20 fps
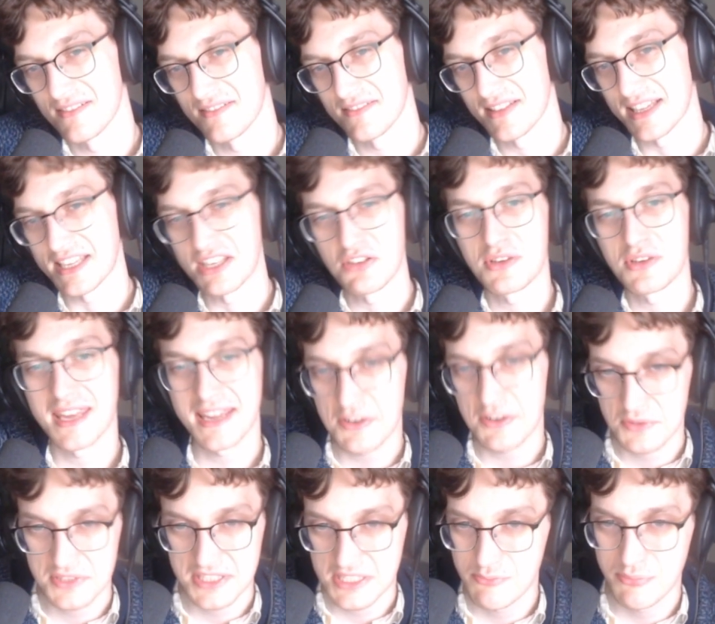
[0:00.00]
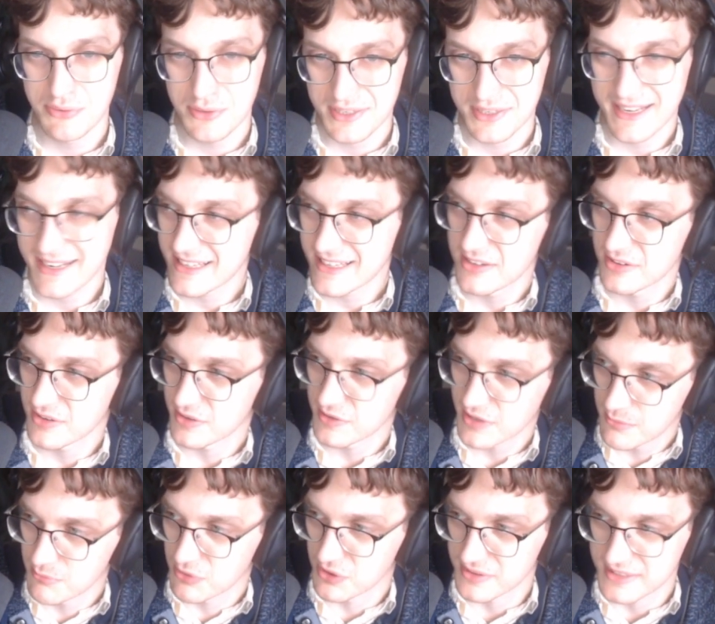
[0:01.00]
like, you can't really put any other
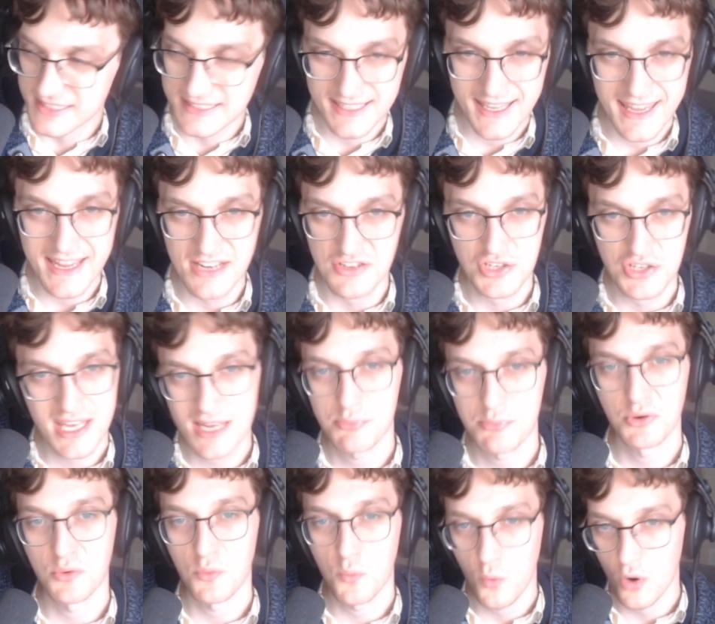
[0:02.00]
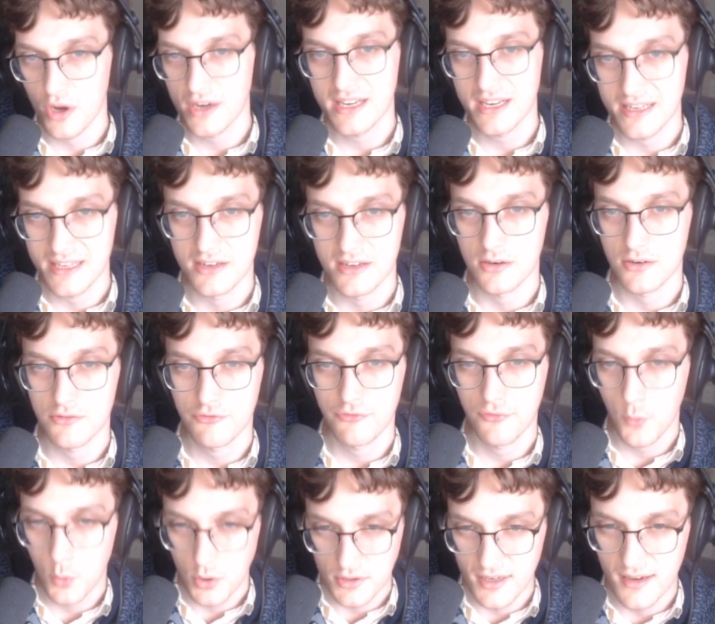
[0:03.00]
number in this cage. You can't put 1 in here
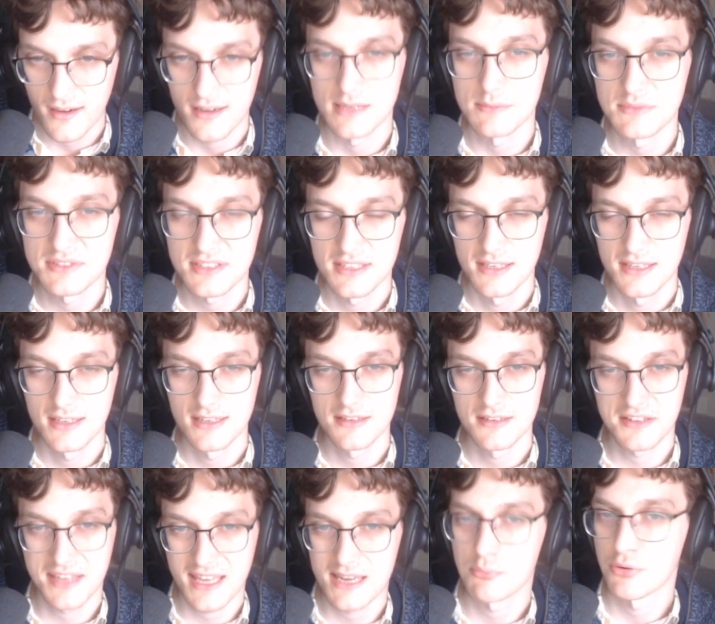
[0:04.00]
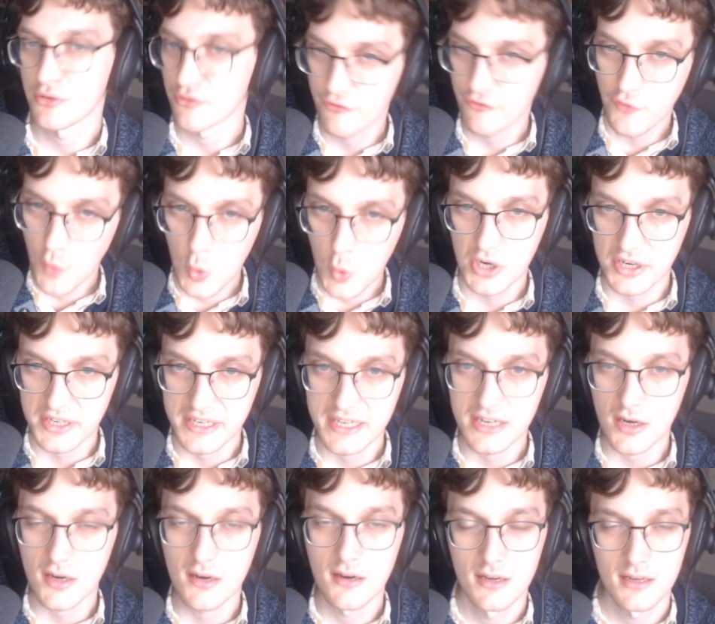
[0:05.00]
4 times. You can't put 4 in
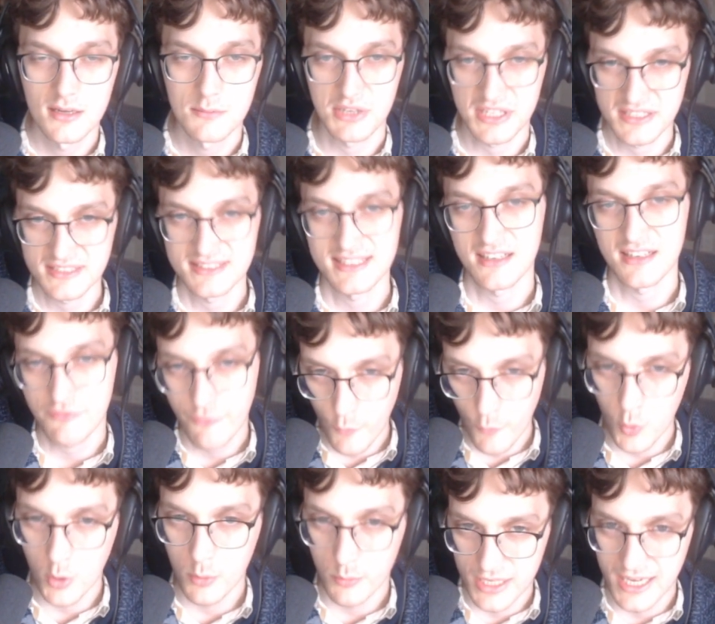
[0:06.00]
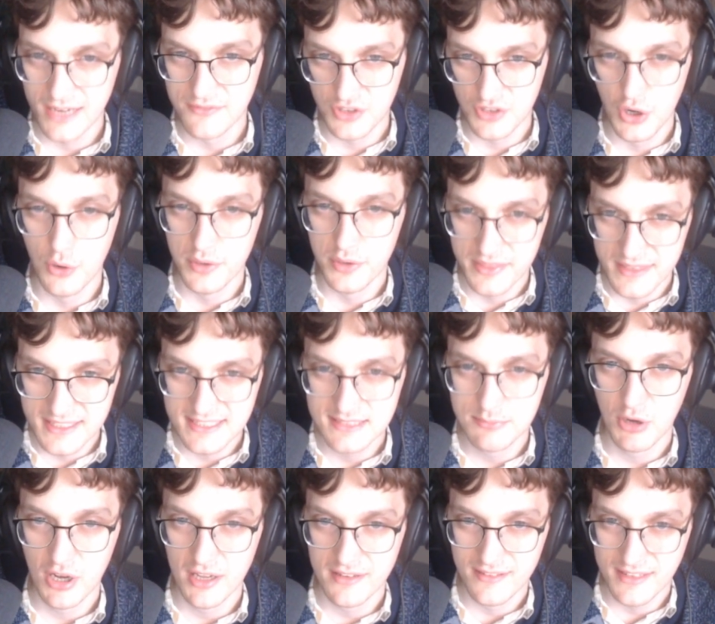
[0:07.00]
here, because then 4 would have to go in this
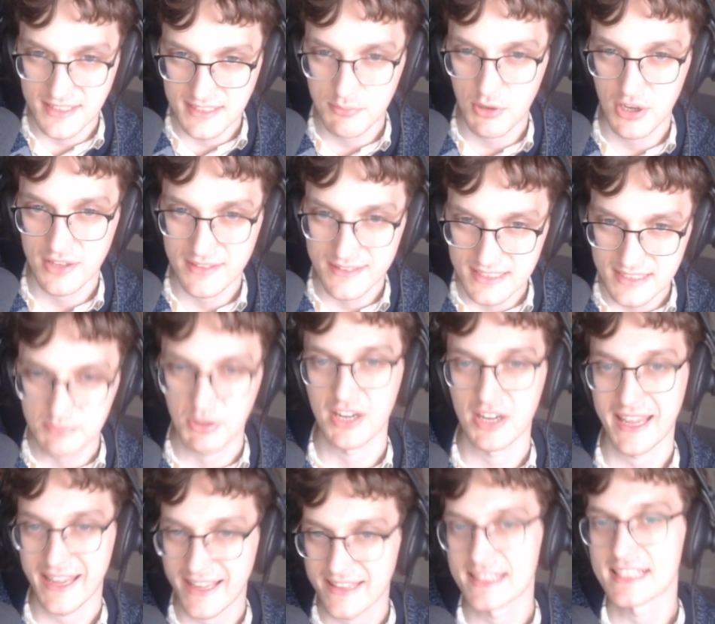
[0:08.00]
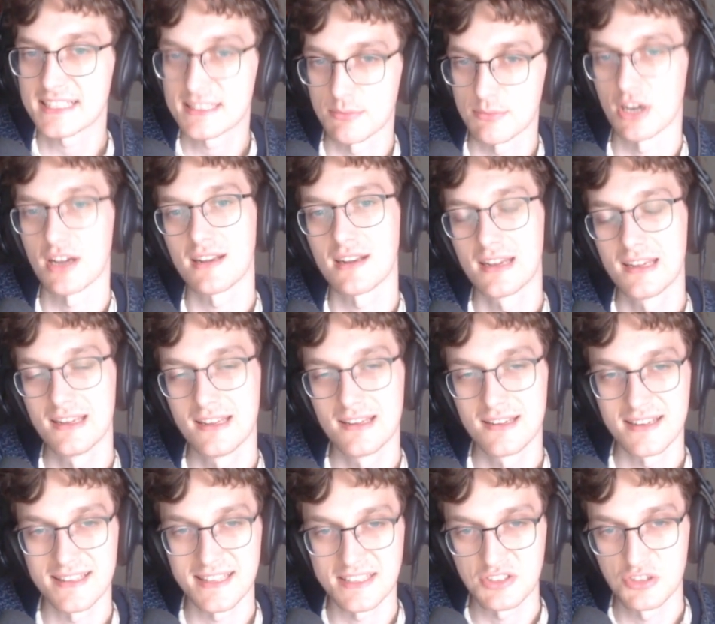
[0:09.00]
spot, this spot, this spot, and this spot.
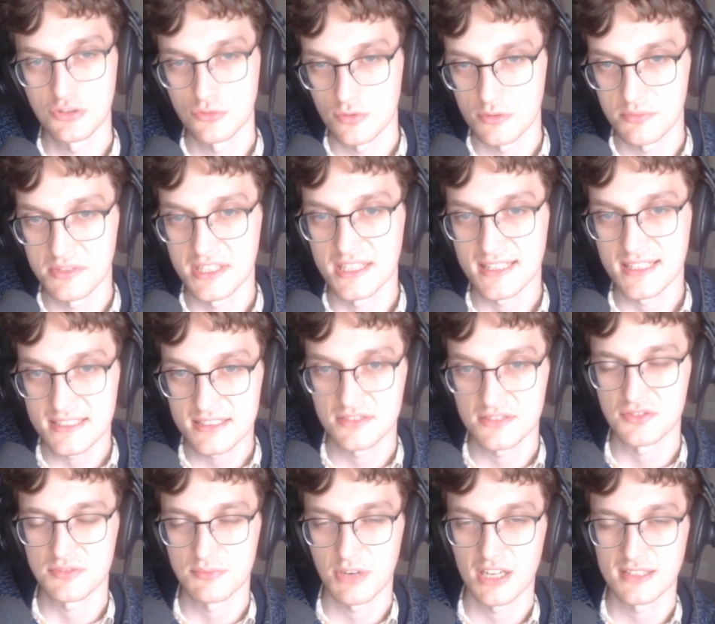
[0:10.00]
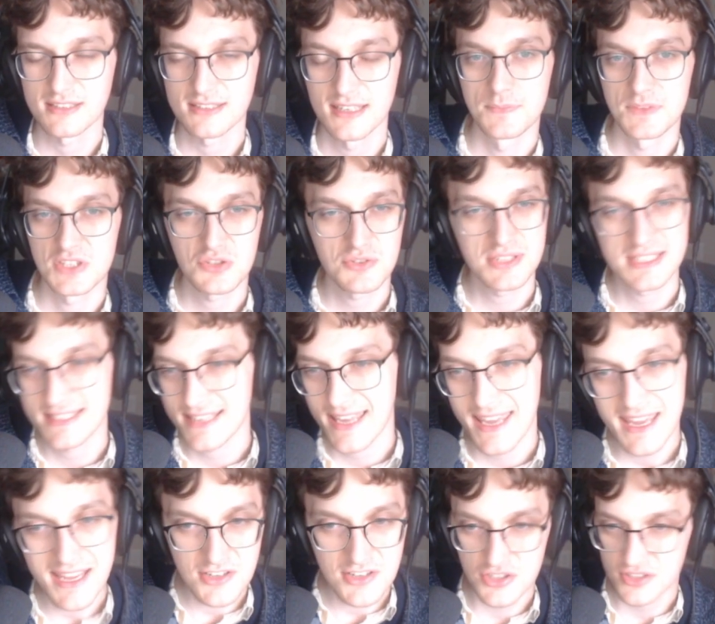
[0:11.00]
And then 2 would be in these 2 spots. So this
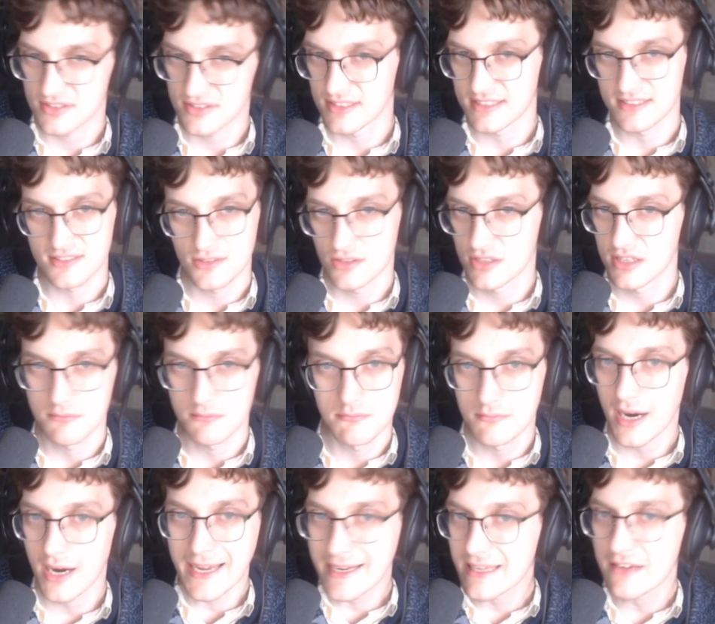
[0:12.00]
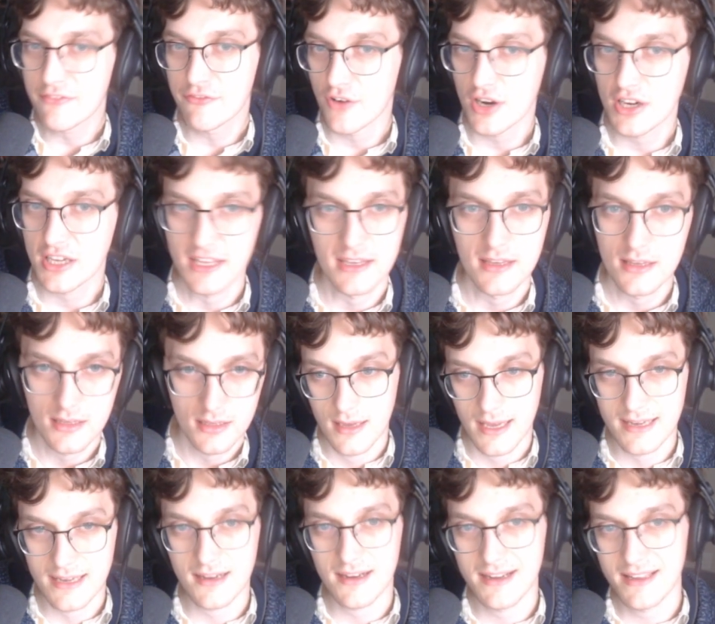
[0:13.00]
cage is looking mighty funky.
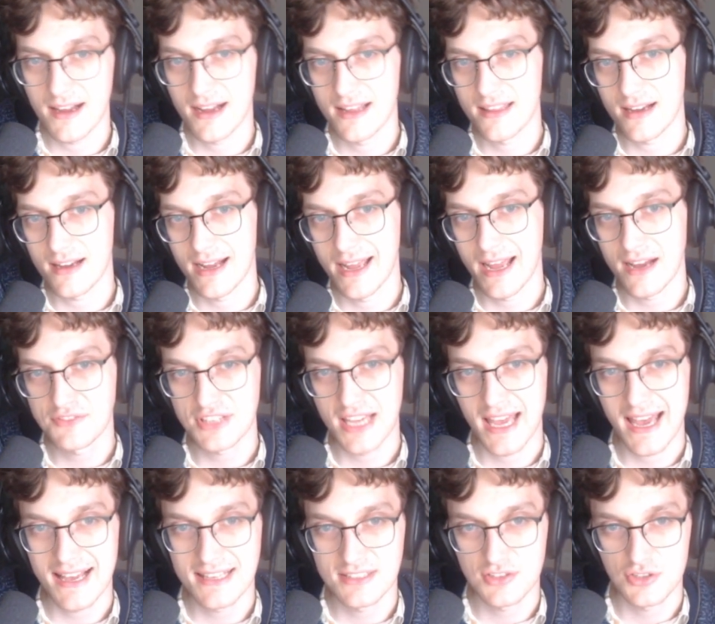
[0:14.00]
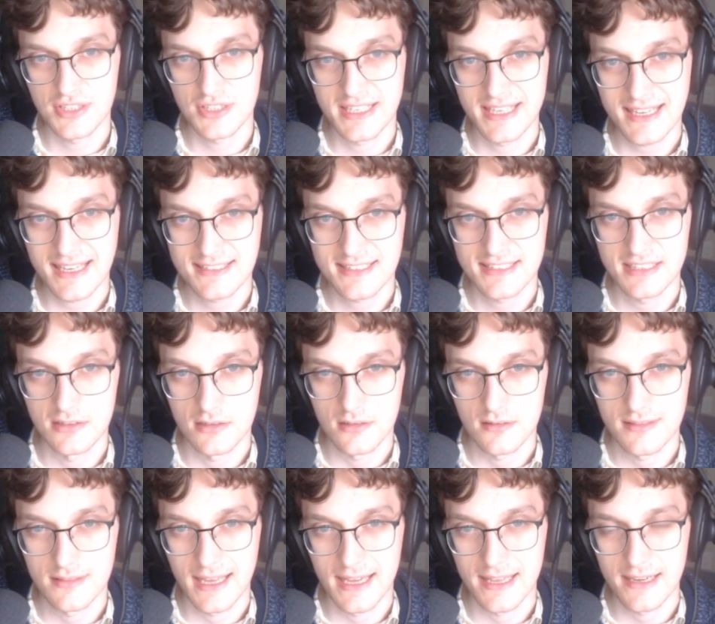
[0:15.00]
And I have to hazard a guess
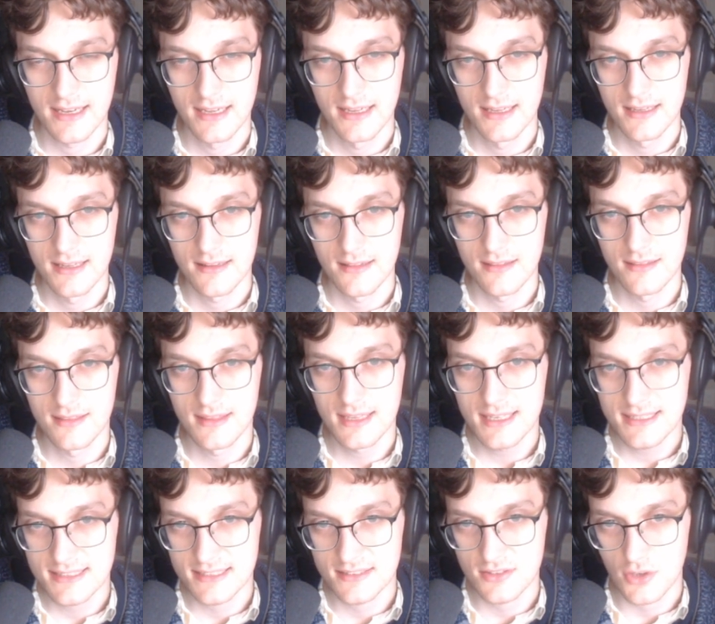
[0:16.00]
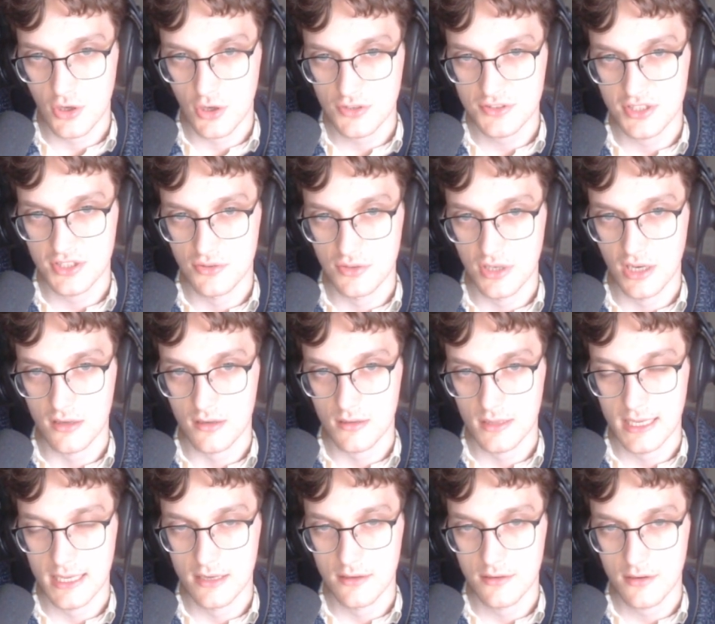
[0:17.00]
here that this is also not
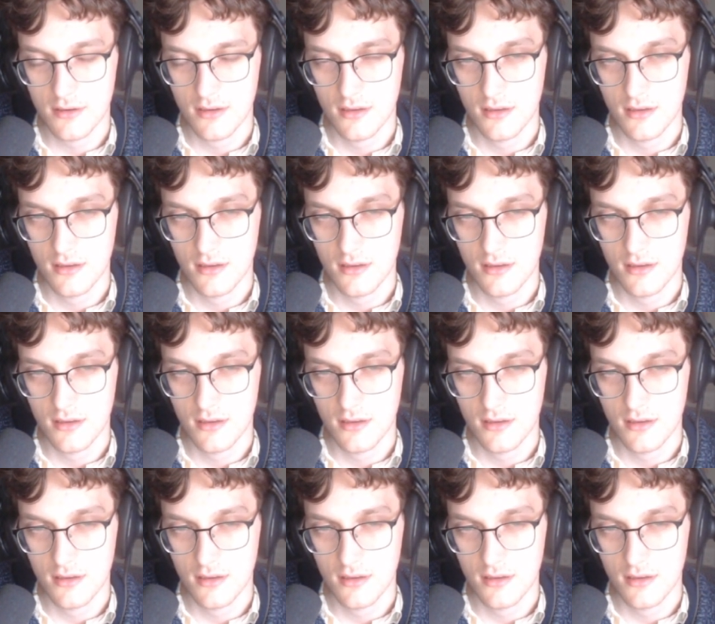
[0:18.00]
allowed.